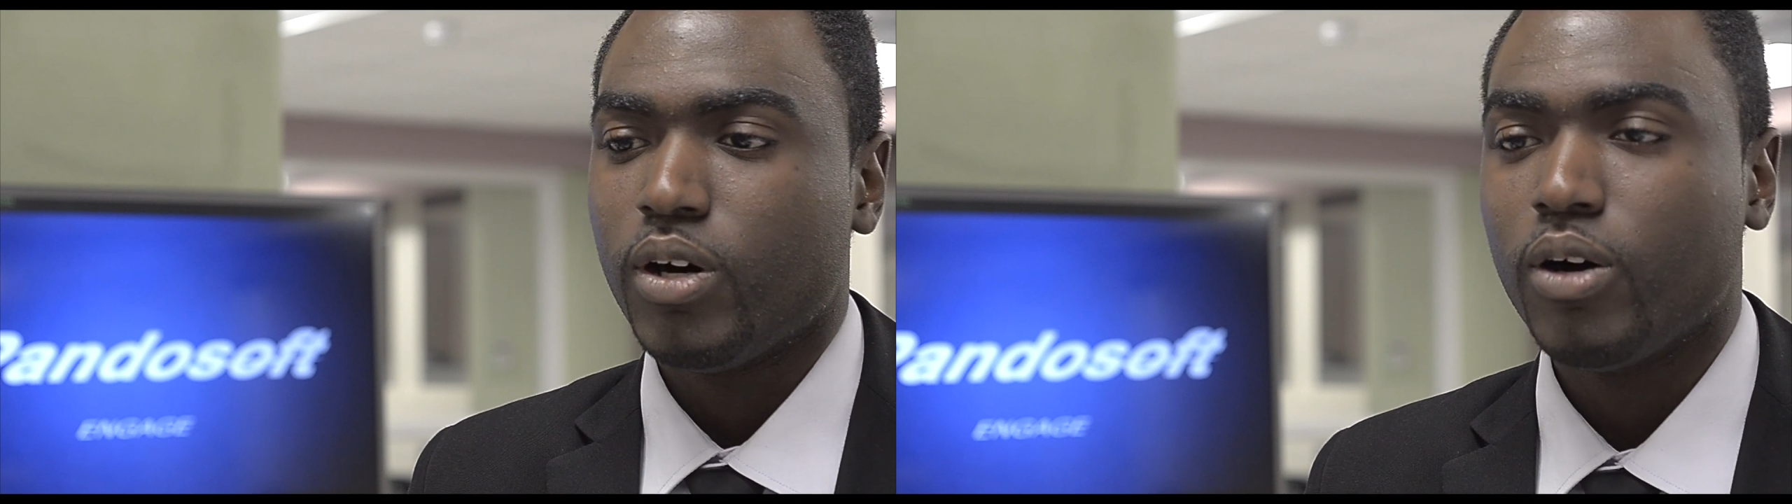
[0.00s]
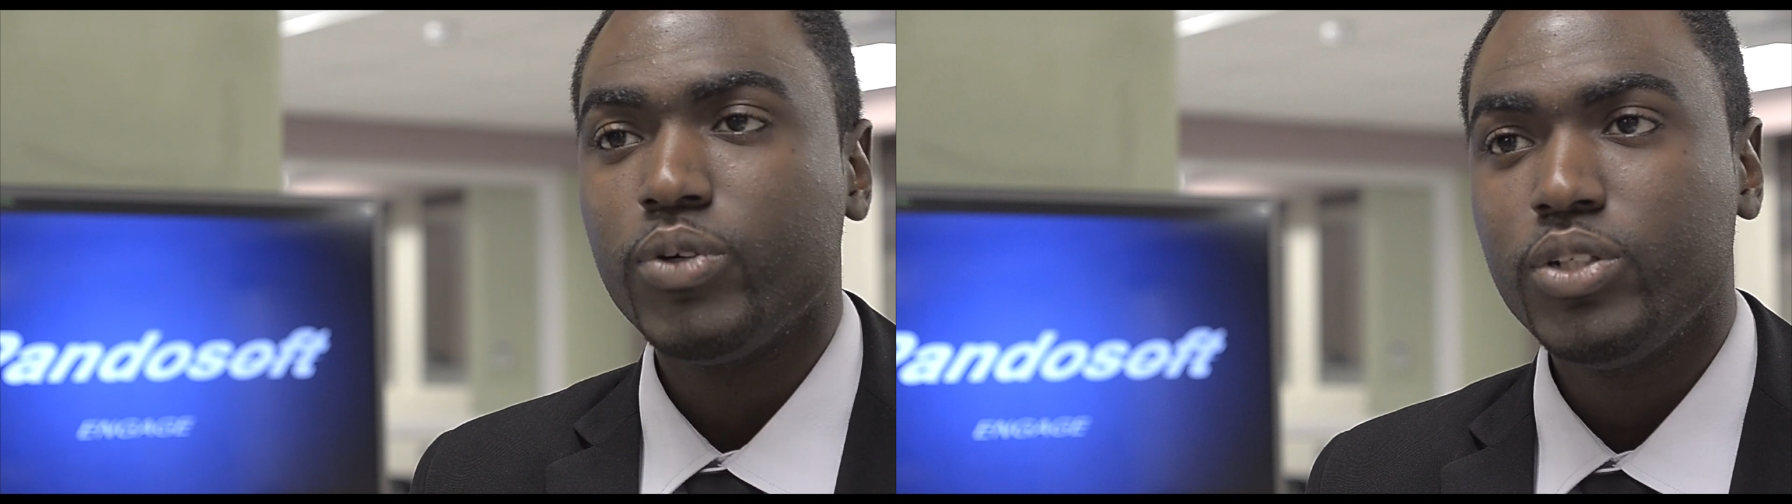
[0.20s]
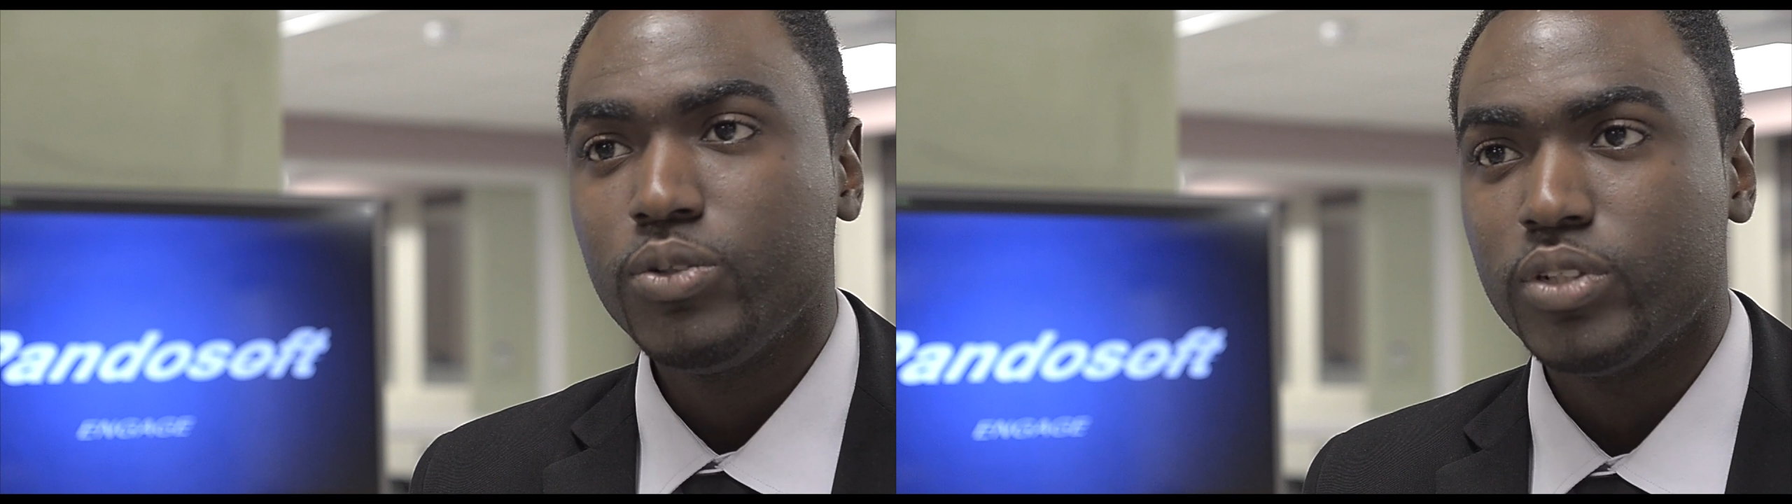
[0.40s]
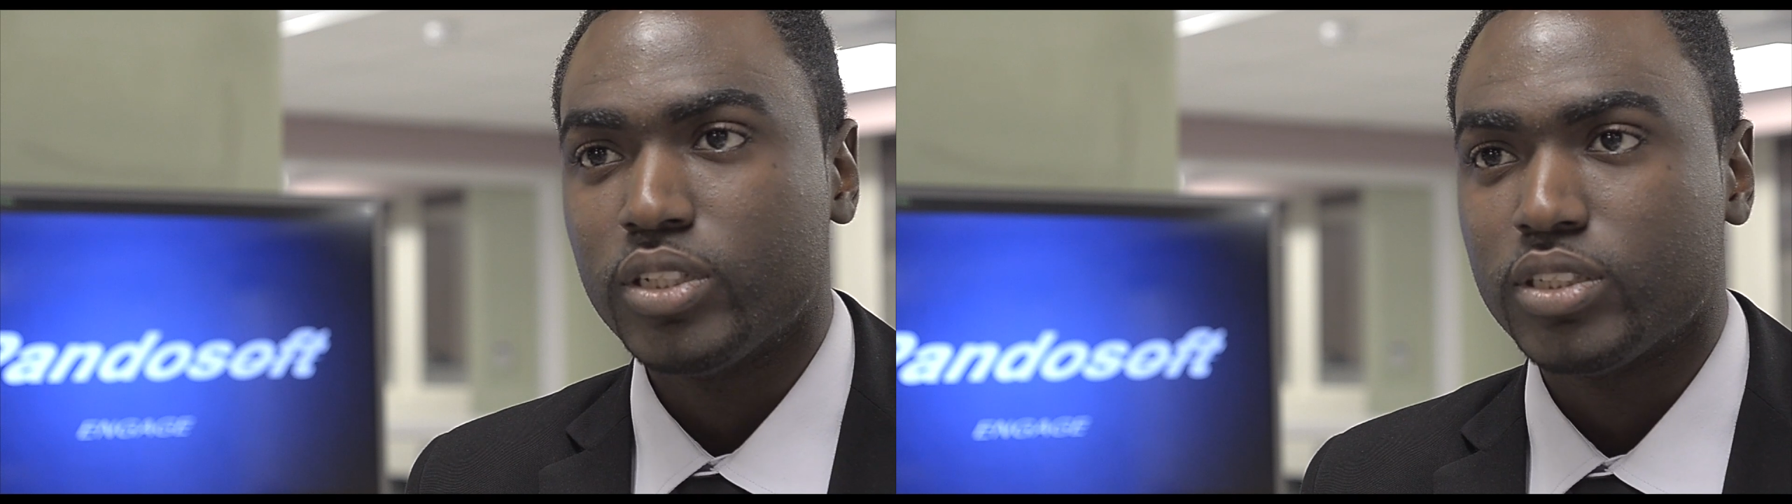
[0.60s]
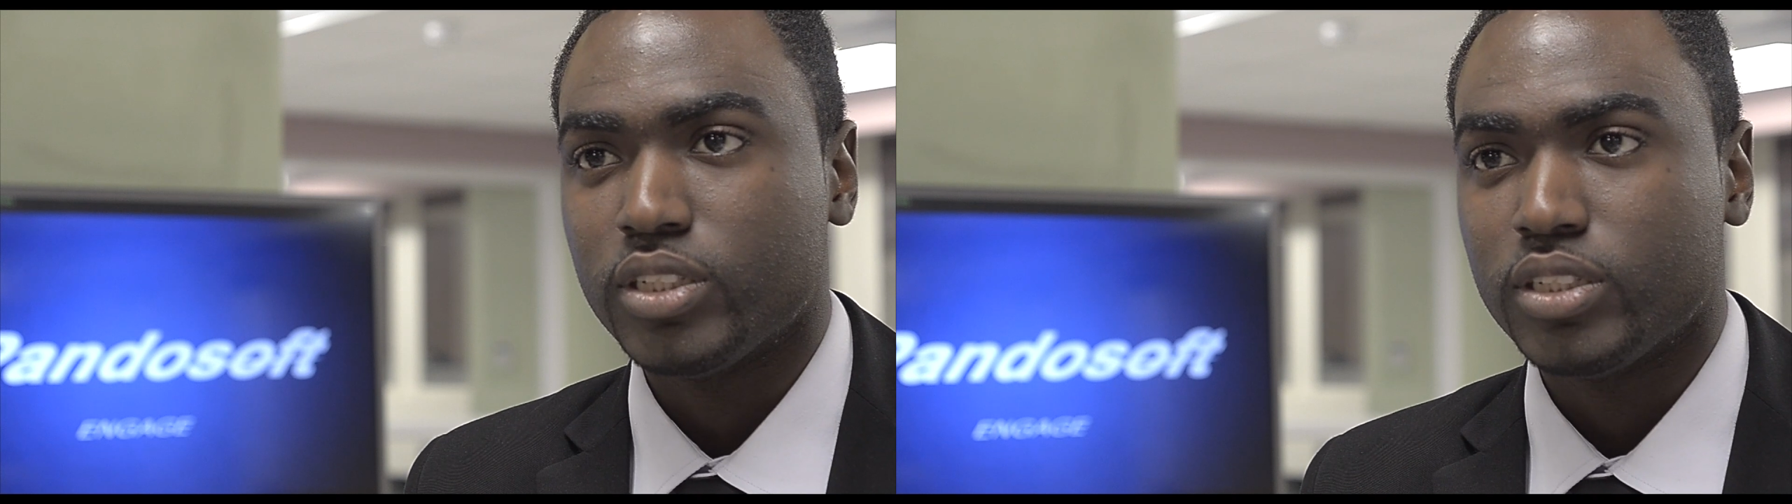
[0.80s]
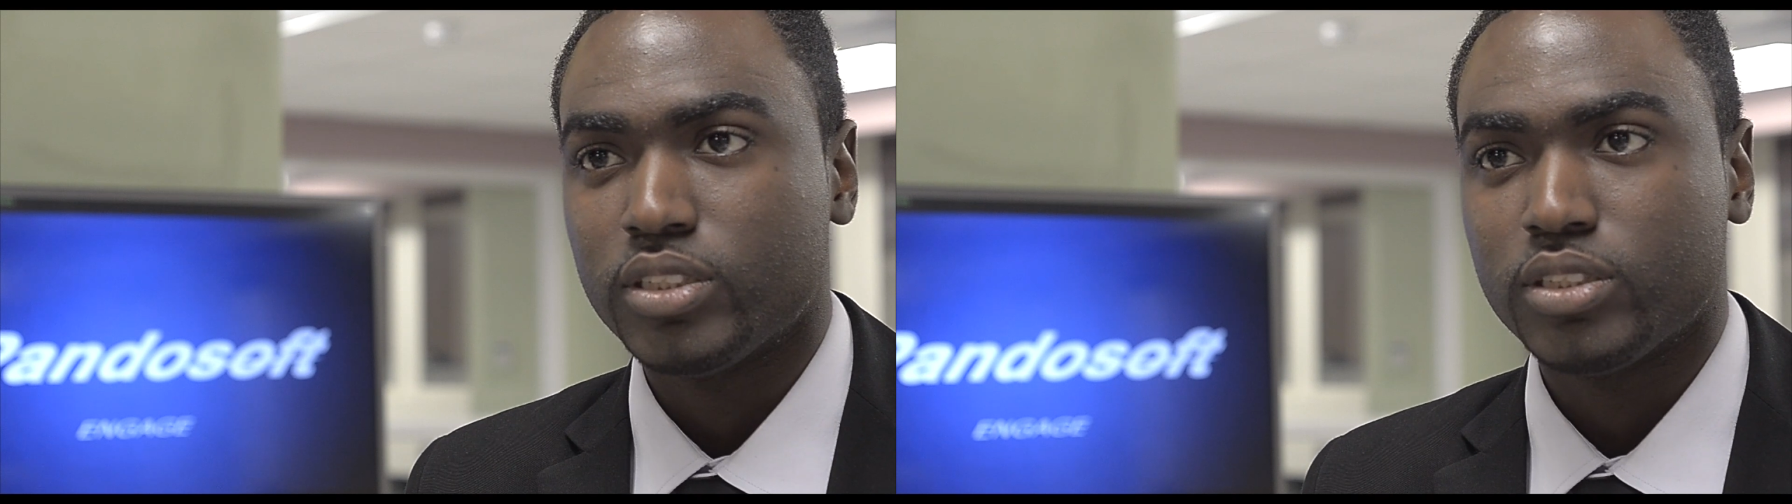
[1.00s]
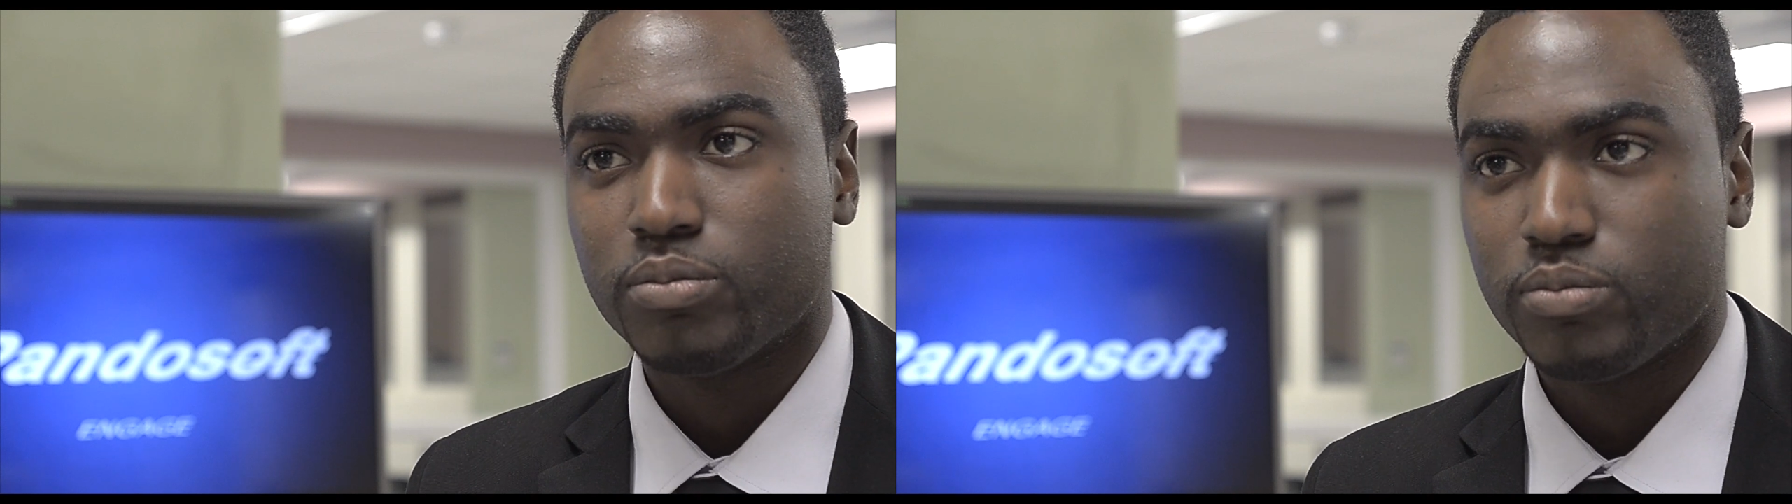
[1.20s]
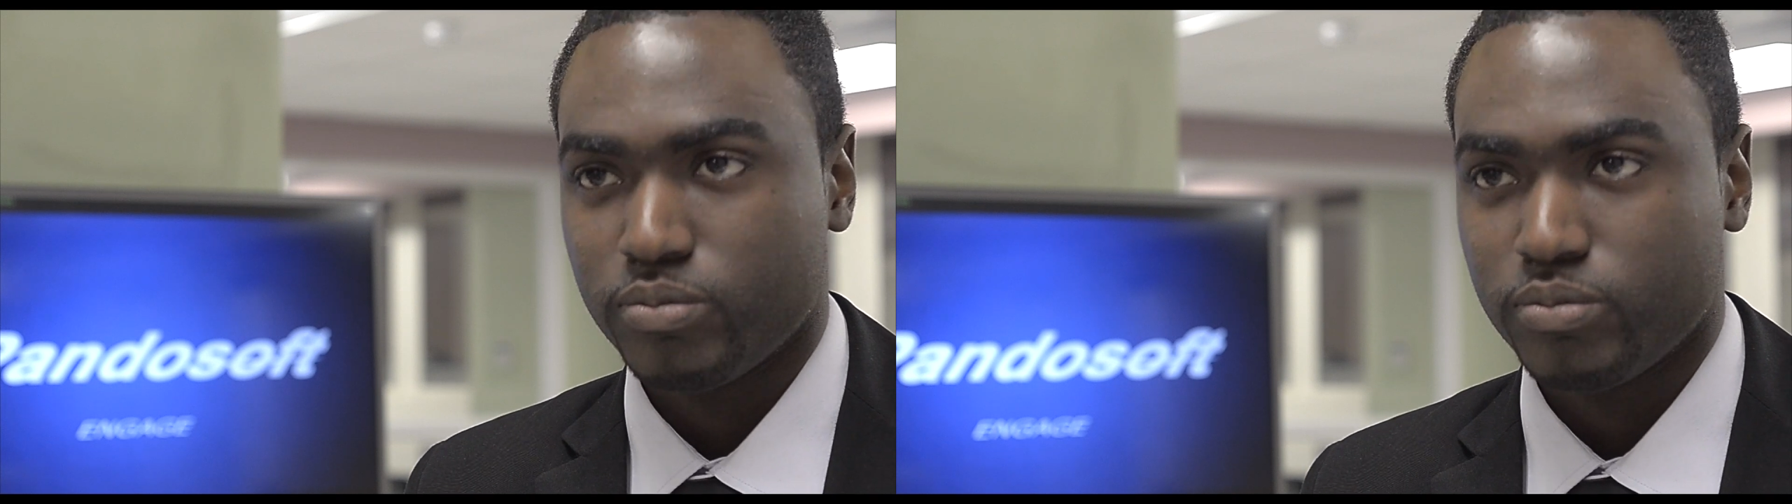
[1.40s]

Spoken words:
how we do this is